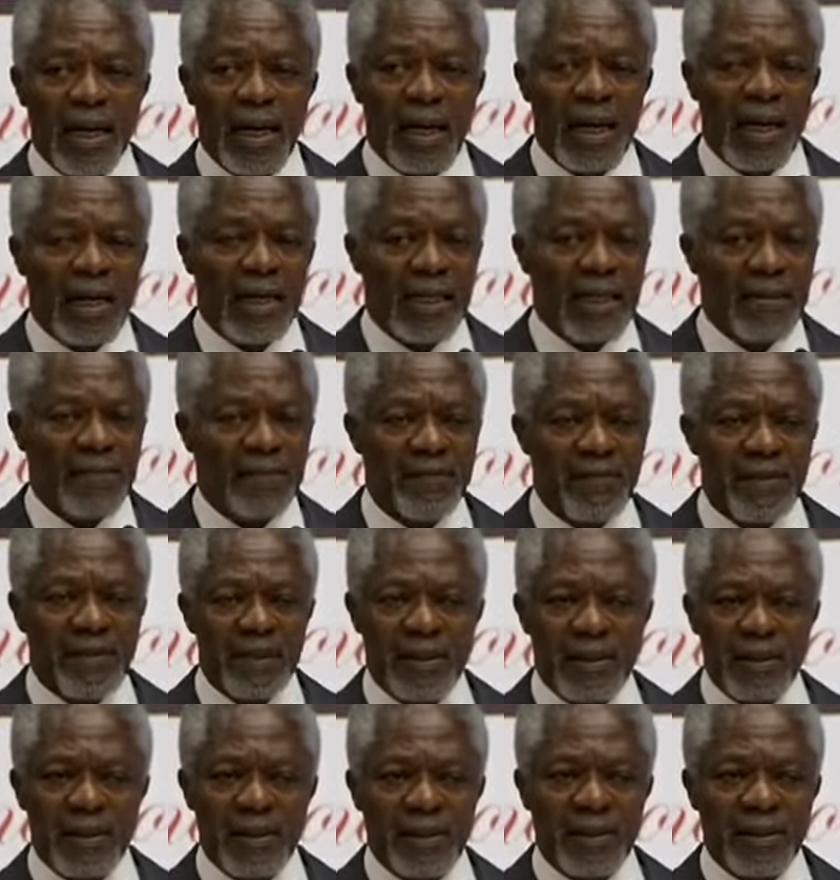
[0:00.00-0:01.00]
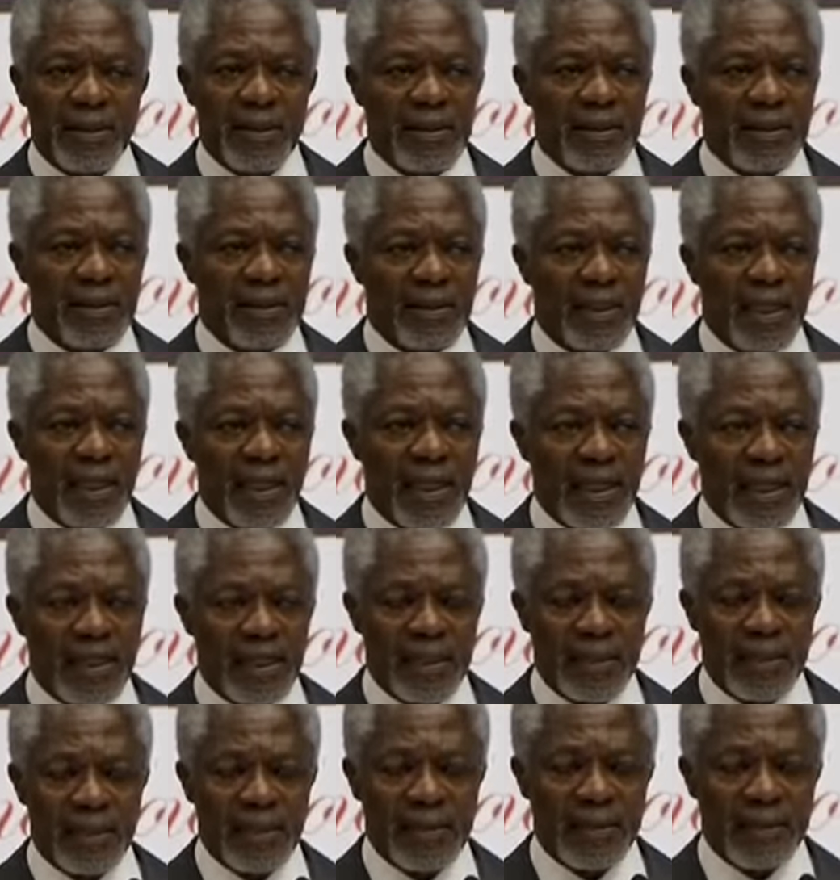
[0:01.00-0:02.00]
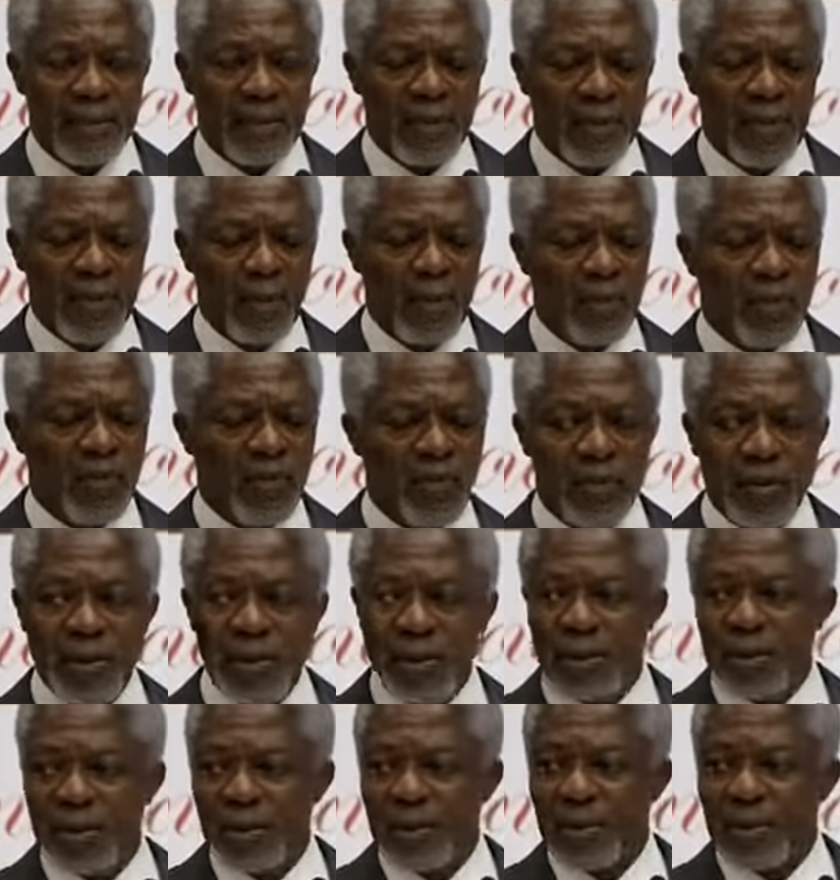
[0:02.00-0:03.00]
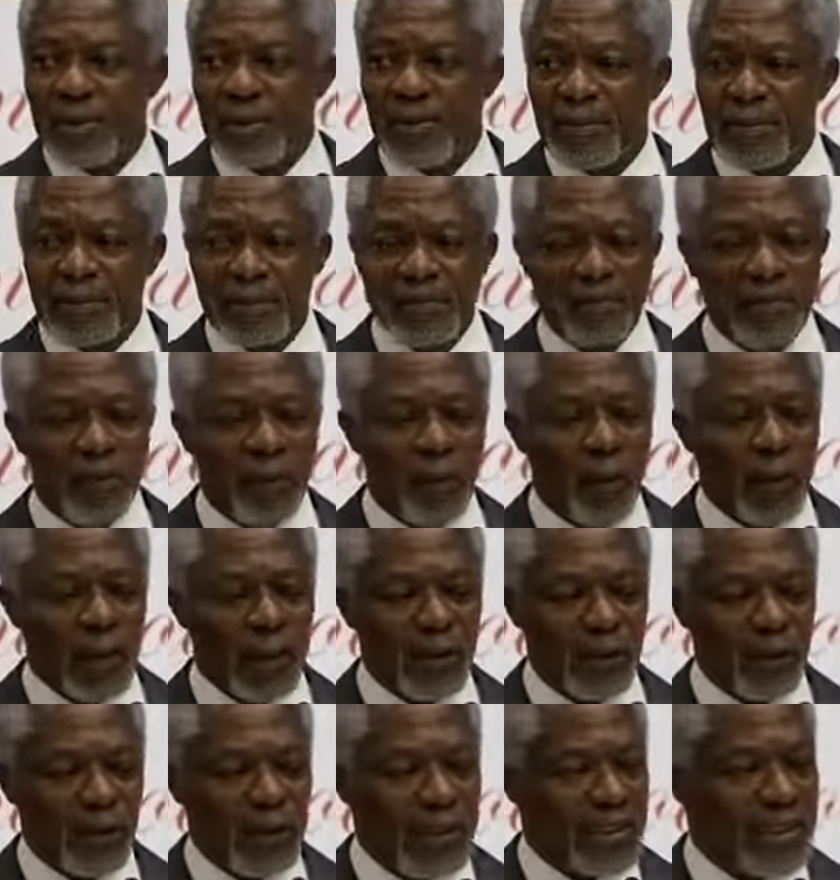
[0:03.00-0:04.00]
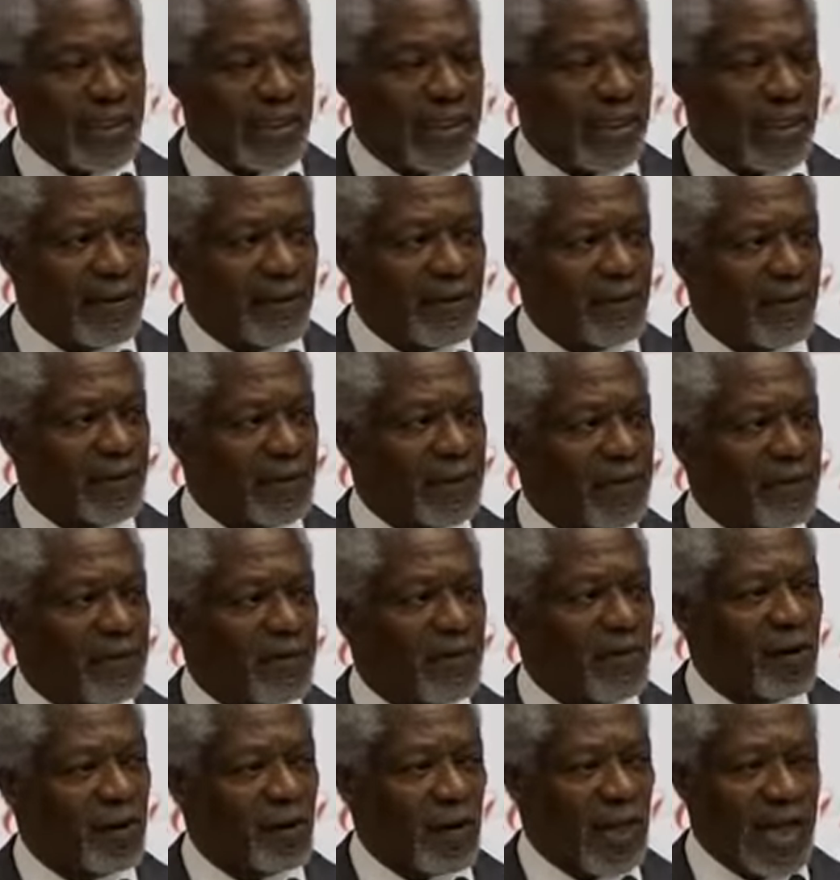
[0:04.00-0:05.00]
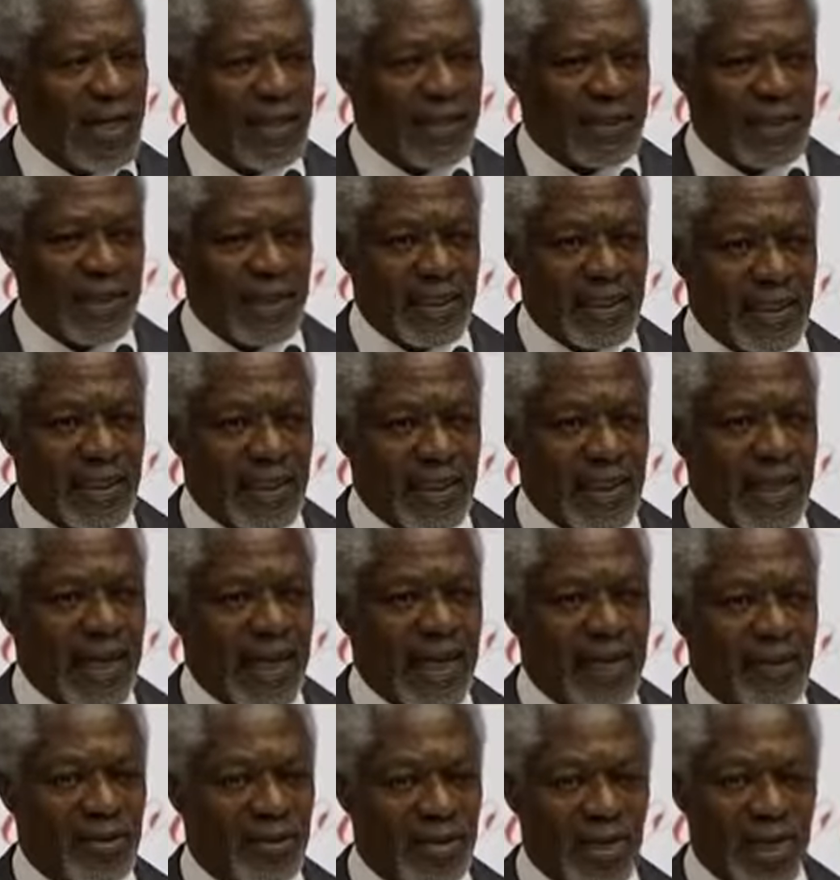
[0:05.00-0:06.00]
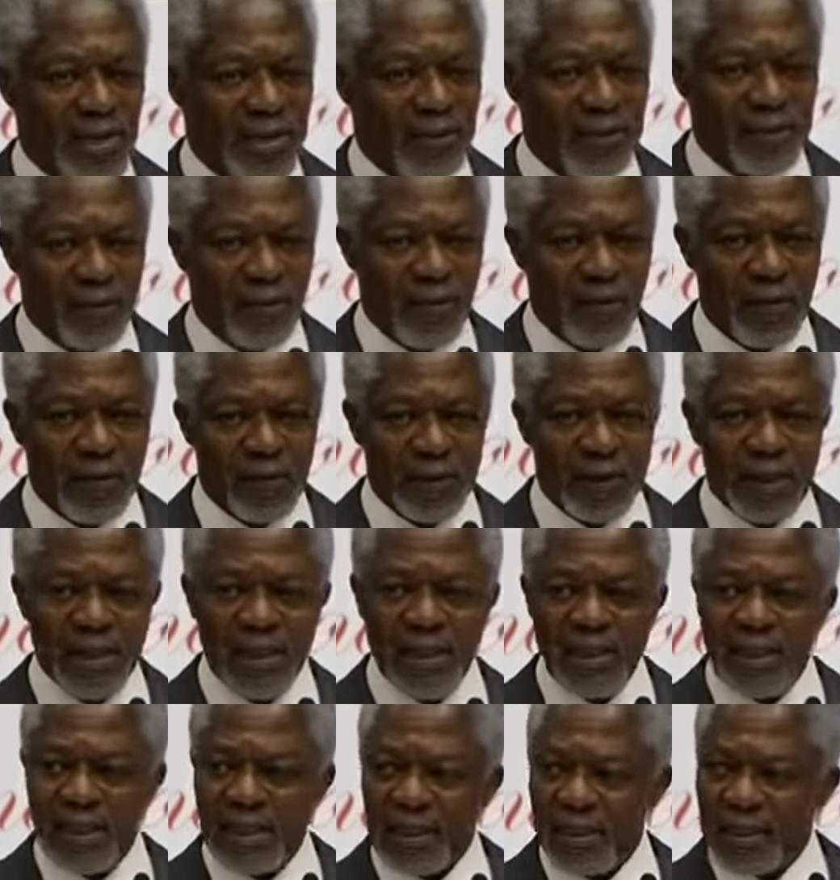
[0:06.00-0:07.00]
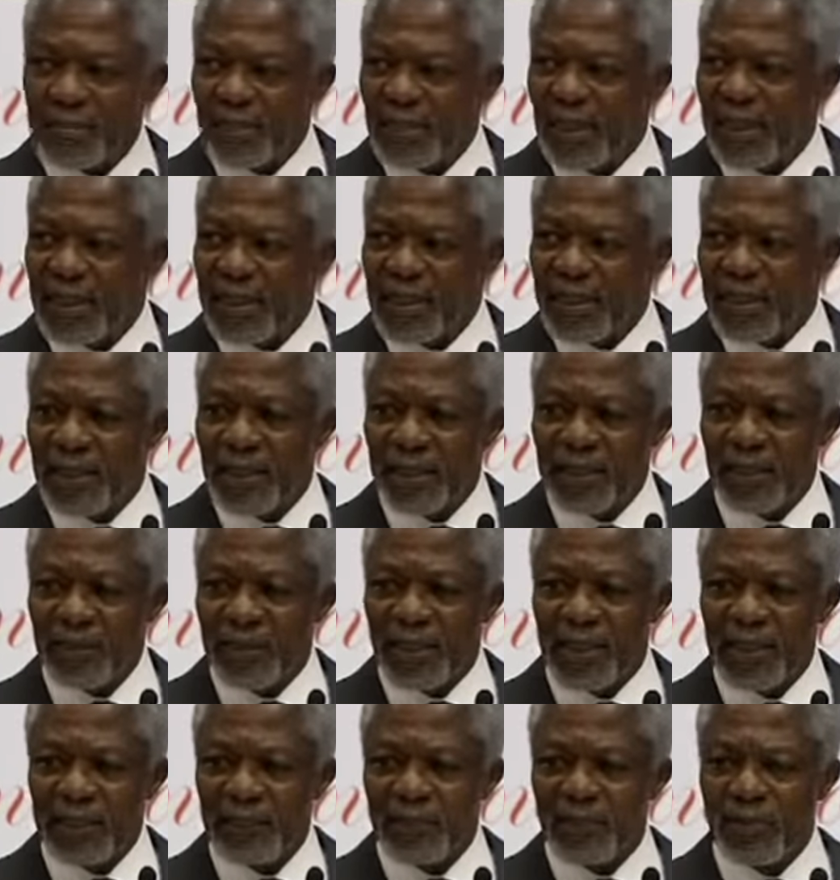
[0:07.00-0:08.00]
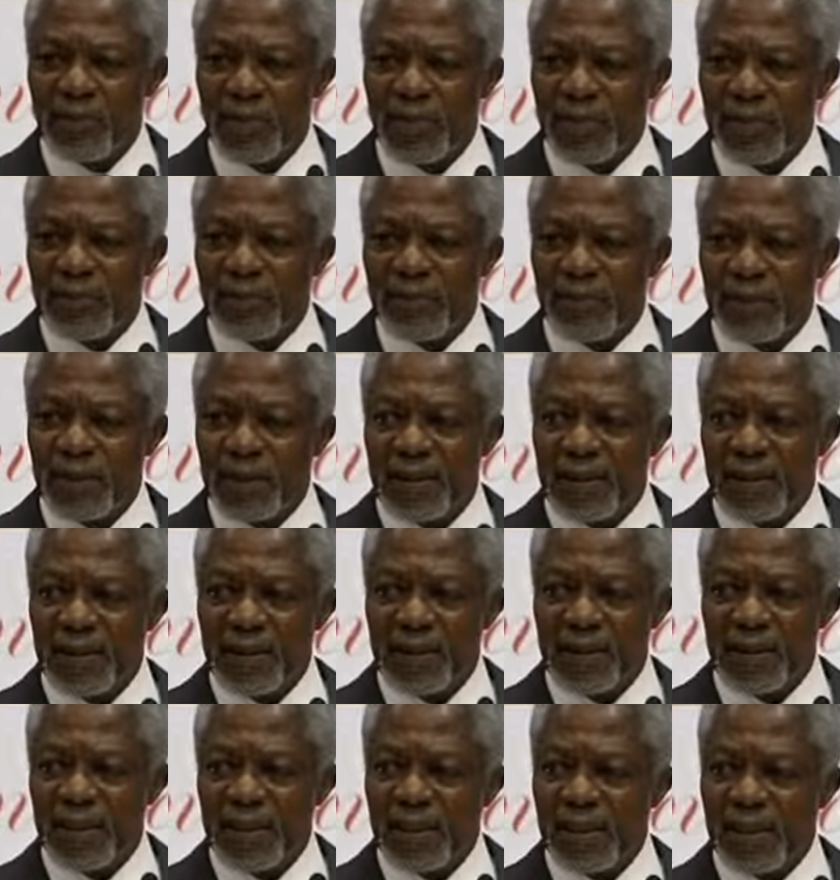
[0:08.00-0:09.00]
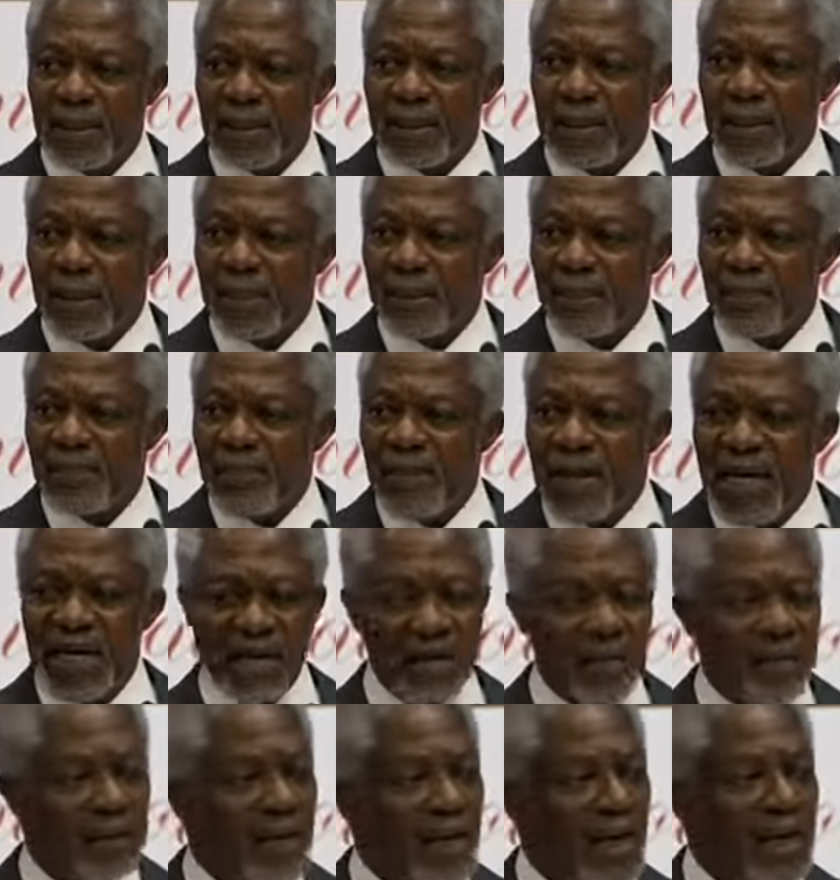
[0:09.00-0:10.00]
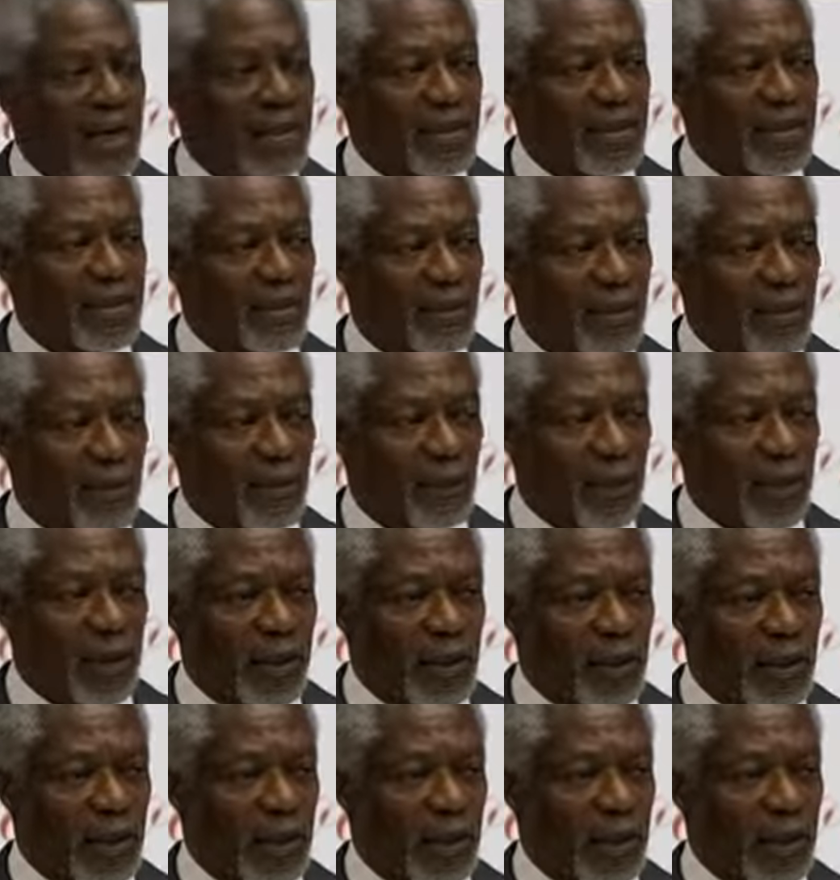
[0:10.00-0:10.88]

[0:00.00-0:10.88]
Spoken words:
And even things like ordinary, for what we take for granted here, like cell phones, it's making an incredible difference in many parts of the world.